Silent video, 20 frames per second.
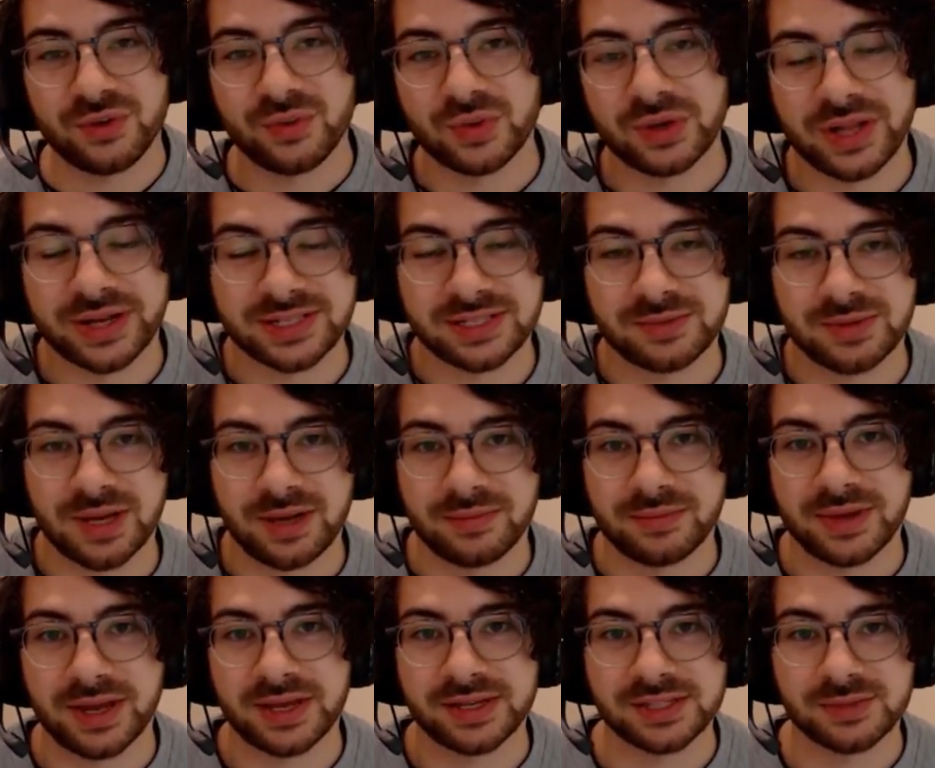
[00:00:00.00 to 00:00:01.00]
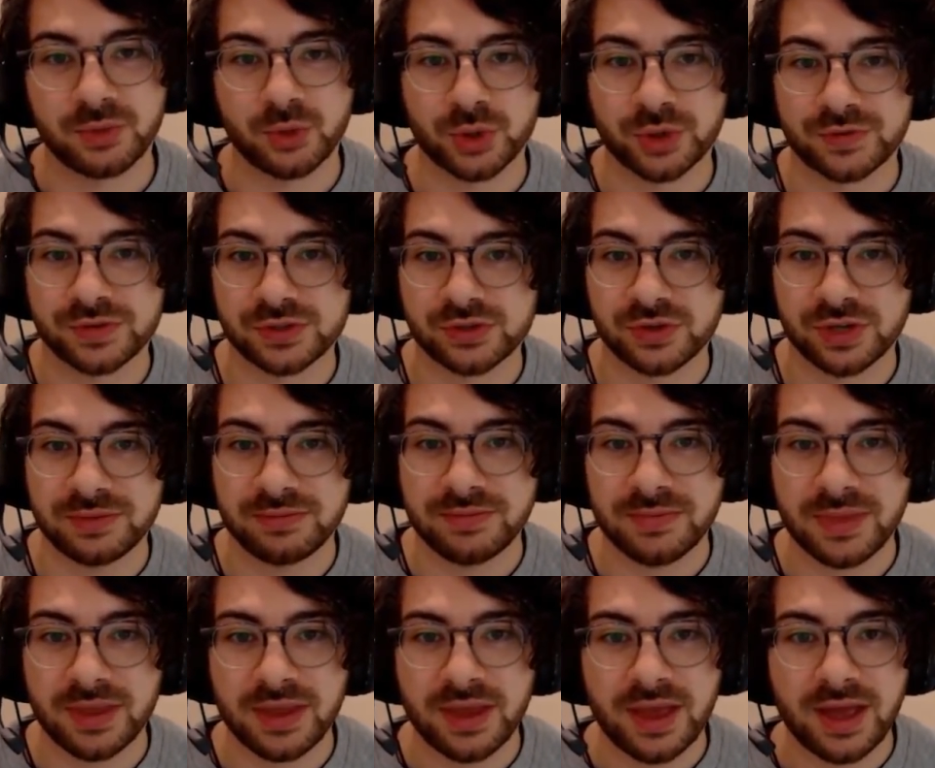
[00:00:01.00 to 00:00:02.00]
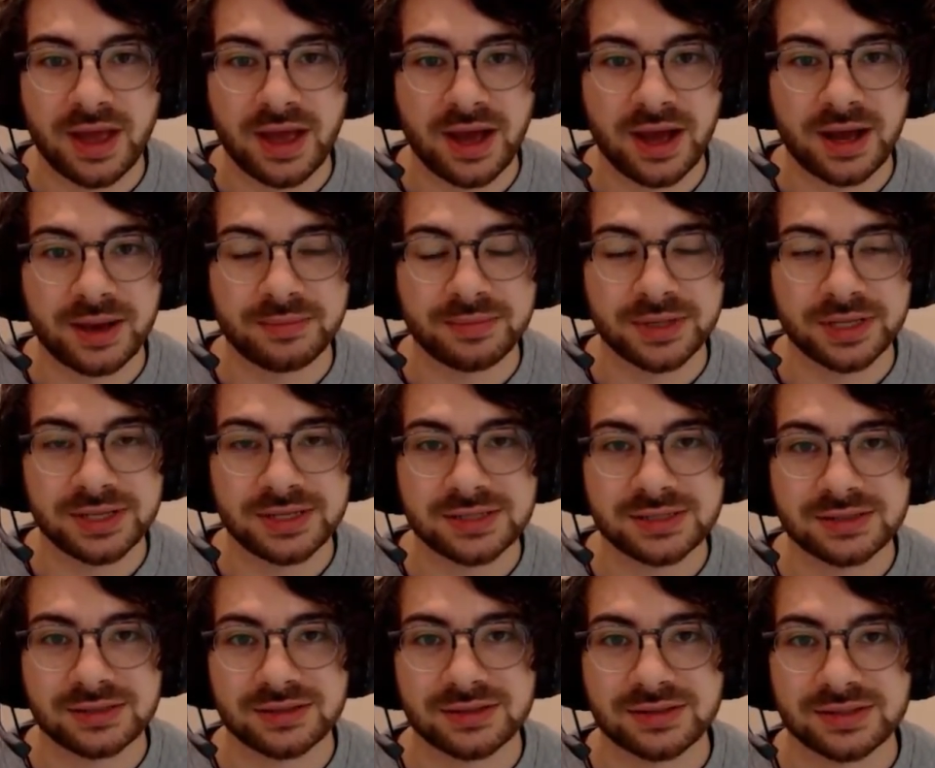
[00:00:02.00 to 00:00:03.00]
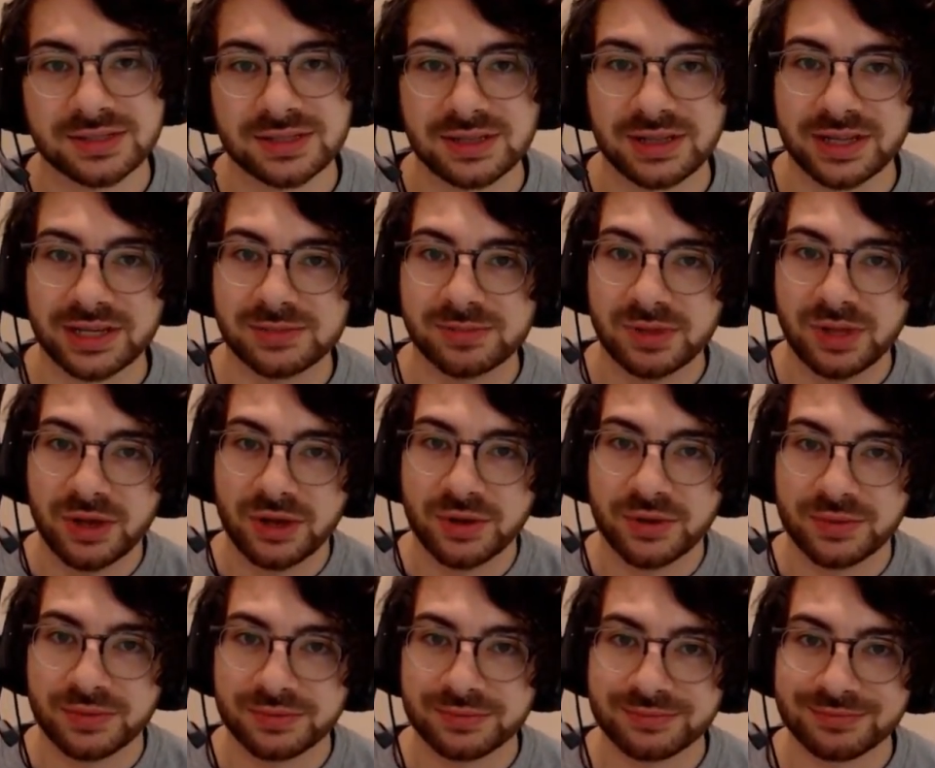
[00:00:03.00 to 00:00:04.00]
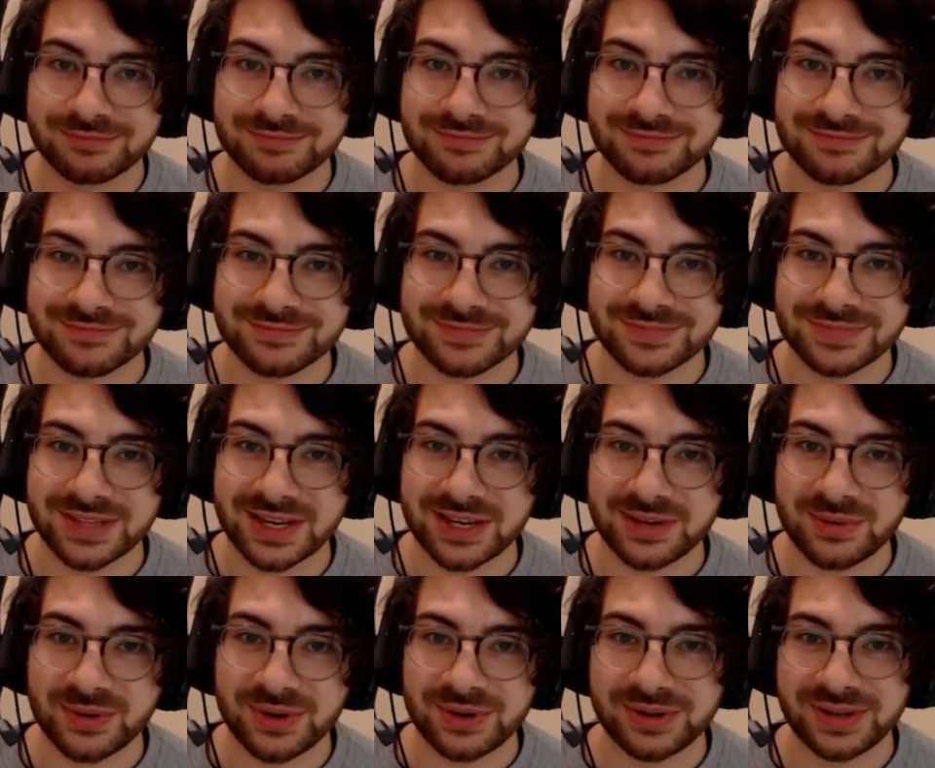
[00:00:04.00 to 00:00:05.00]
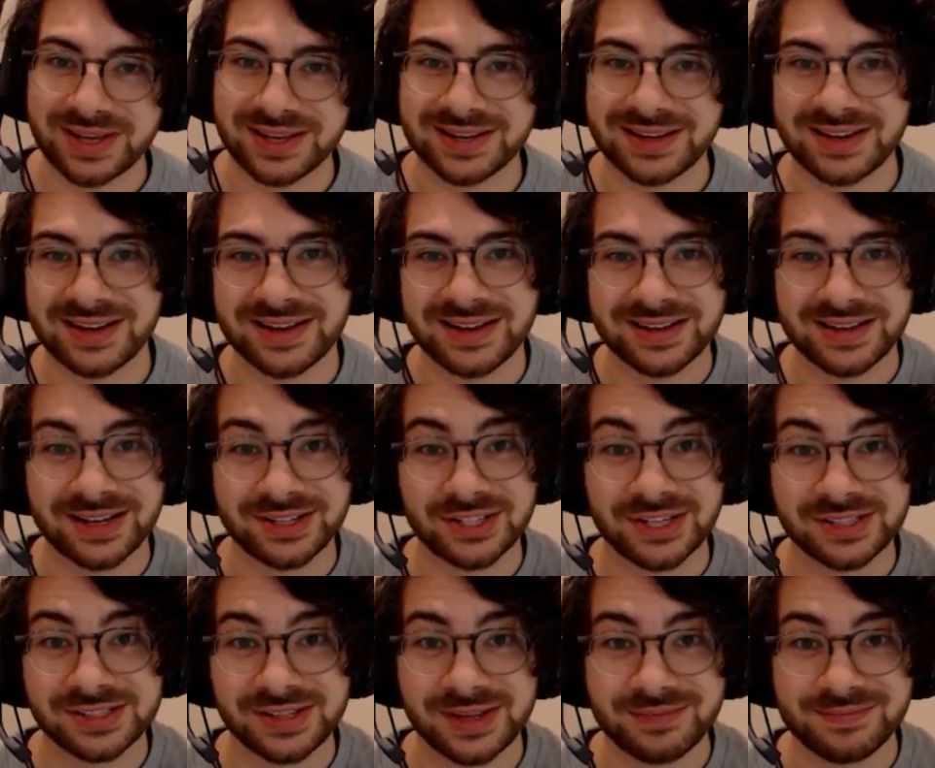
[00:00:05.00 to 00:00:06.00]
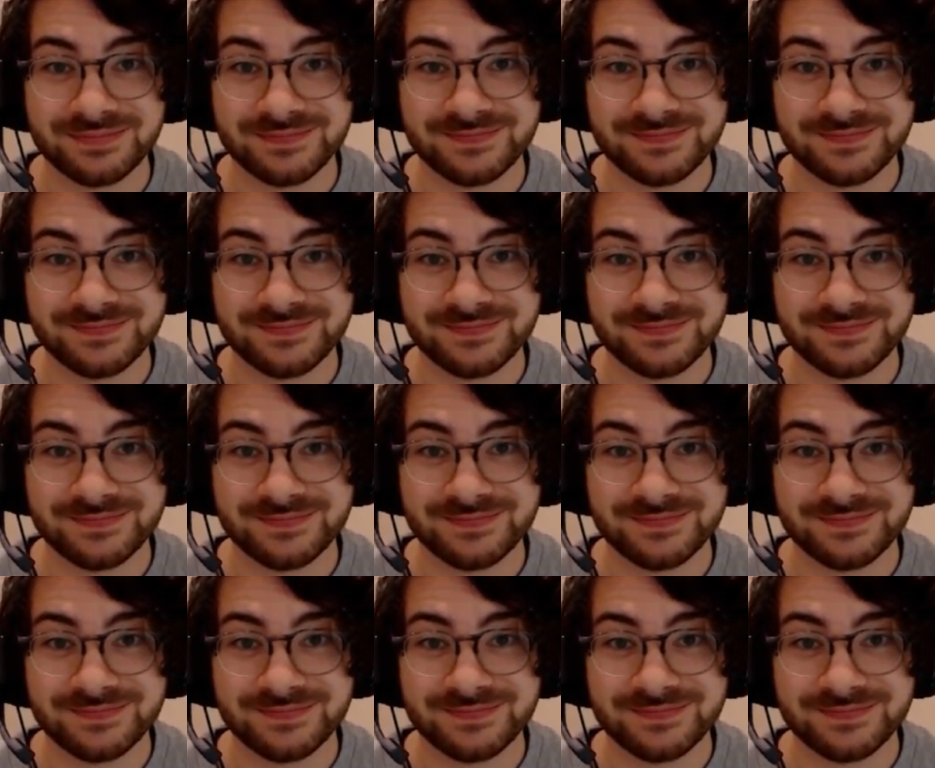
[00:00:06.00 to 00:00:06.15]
would like to become a supporter of the stream, please see the links below. Thank you all, and catch you next time.